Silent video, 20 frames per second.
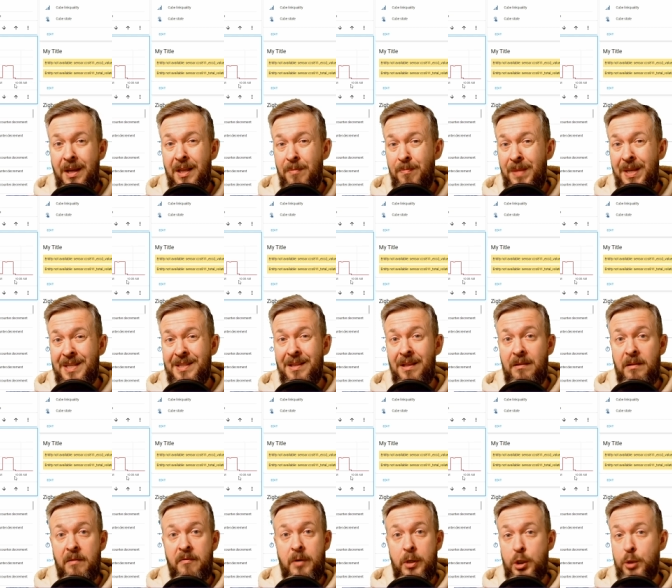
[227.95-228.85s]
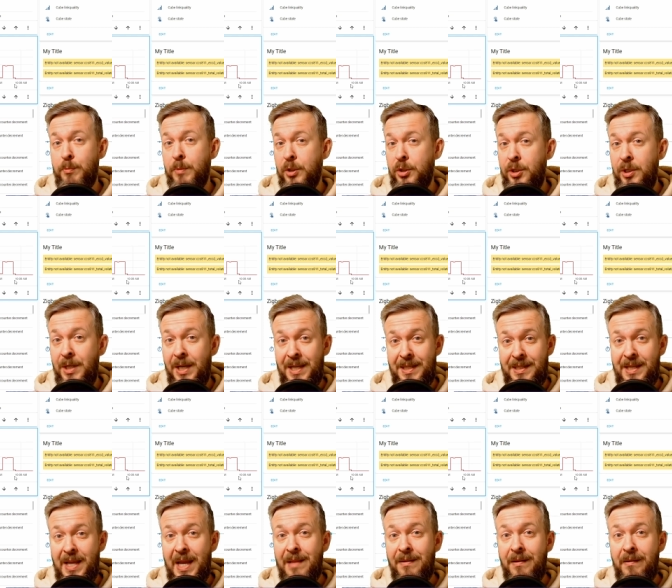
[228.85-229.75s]
It means that the washing machine
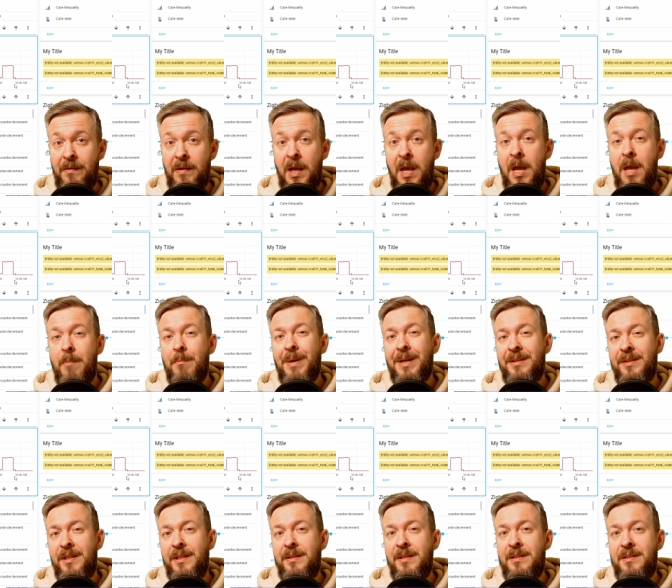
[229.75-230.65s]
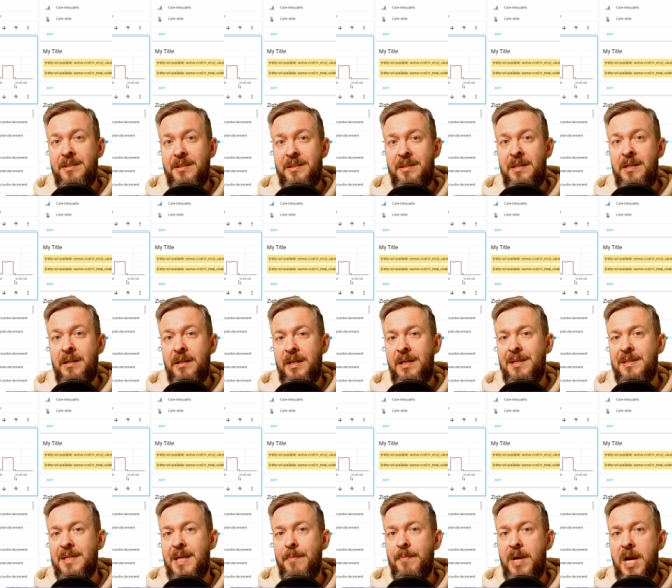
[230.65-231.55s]
has ended, but it is still
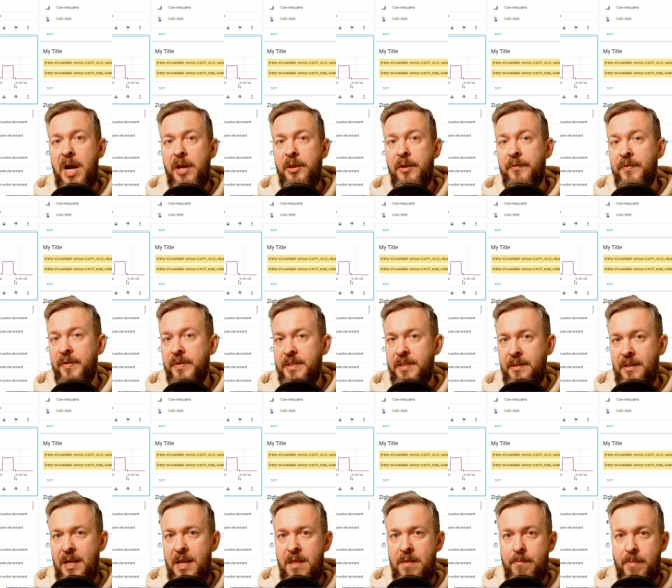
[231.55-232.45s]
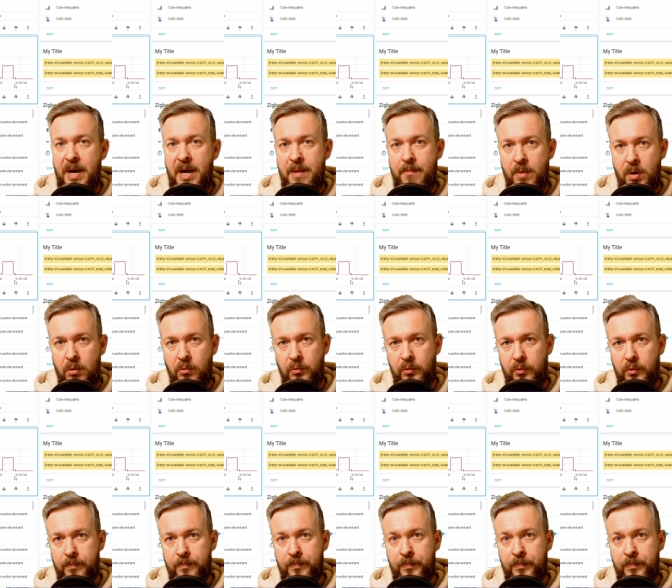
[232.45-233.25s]
in some kind of standby mode.